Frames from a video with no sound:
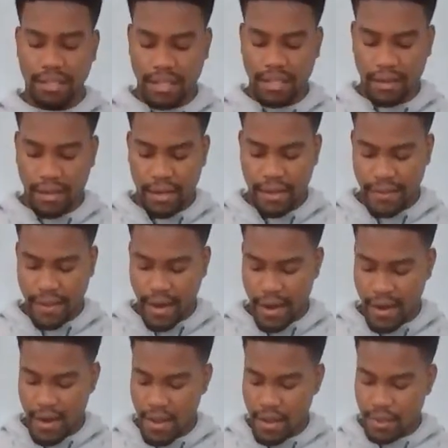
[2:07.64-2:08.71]
that are in
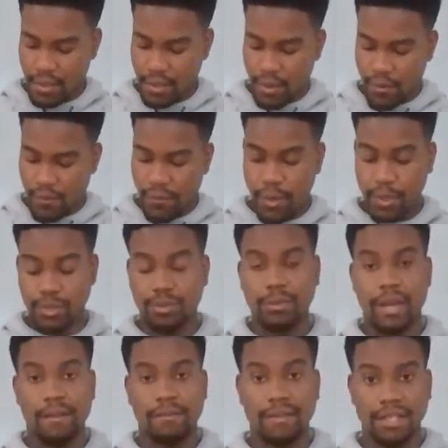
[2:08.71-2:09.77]
there. So first we
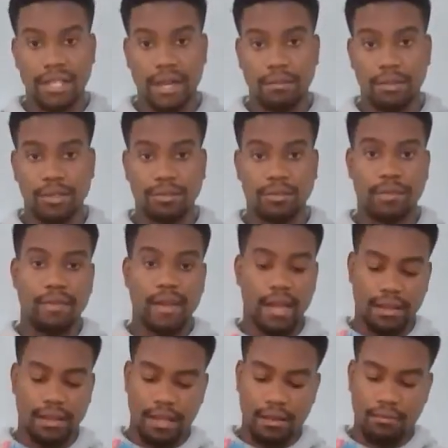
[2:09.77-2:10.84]
have the chambers. We've
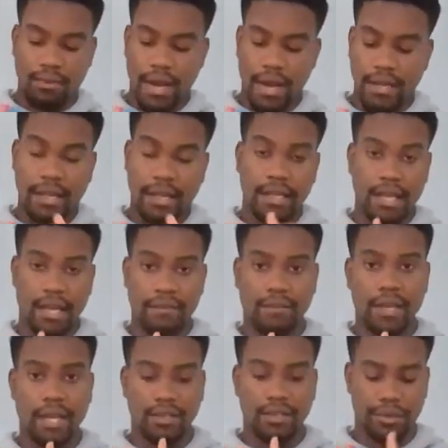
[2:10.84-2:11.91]
got the right and left
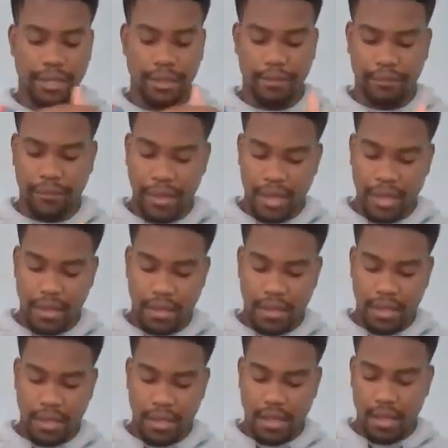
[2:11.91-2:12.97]
atrium,
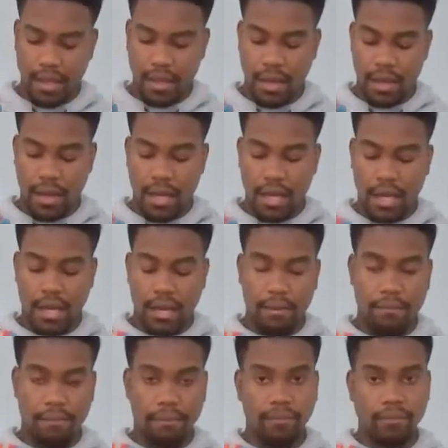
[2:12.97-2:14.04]
the
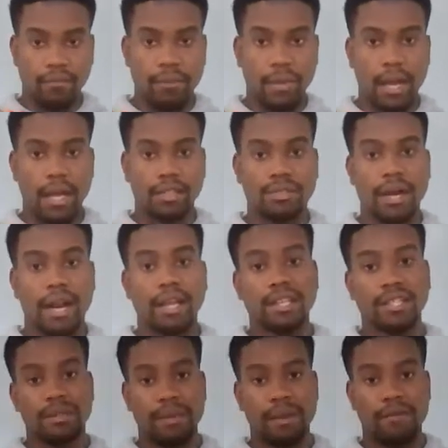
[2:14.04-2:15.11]

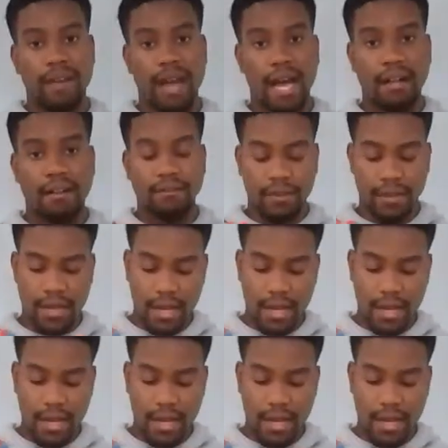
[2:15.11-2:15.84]
tricuspid valve,